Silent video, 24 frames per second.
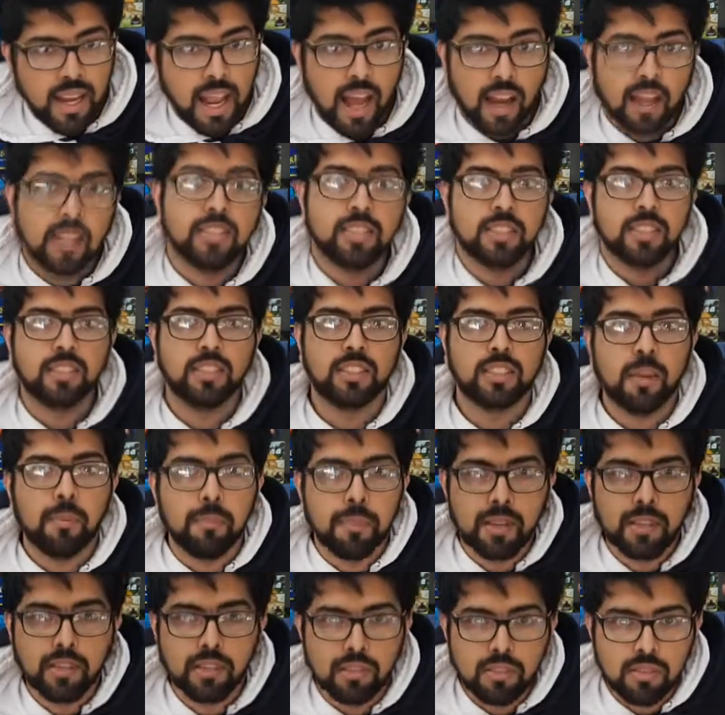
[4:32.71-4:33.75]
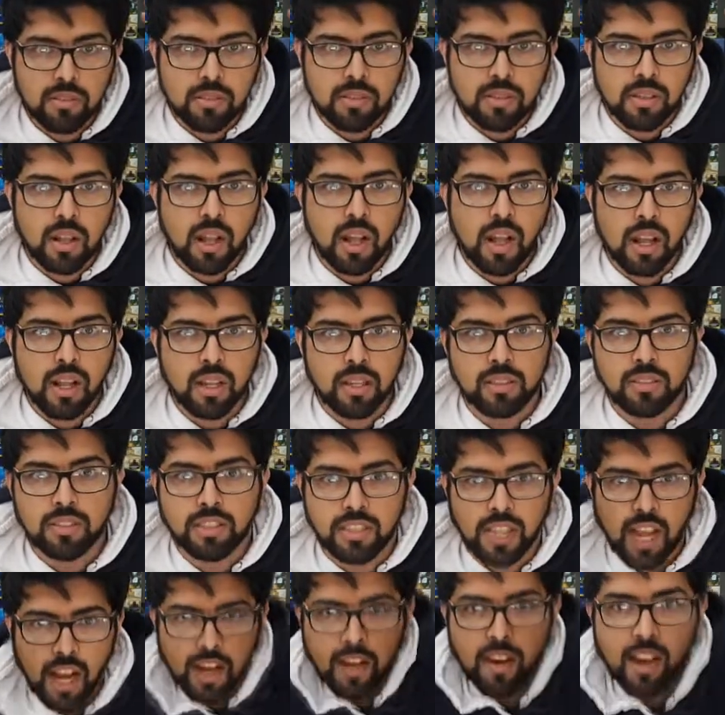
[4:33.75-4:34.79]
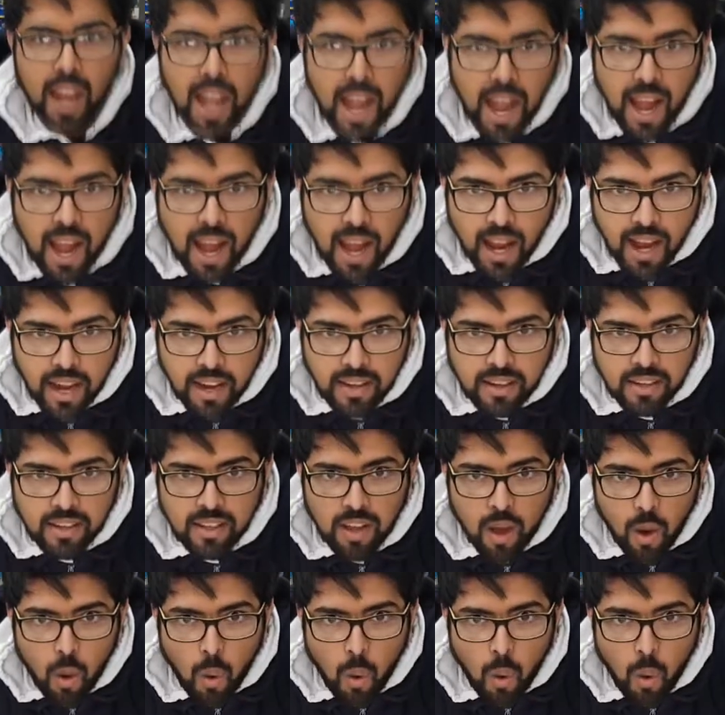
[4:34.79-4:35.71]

Now let's just jump into Dinoland.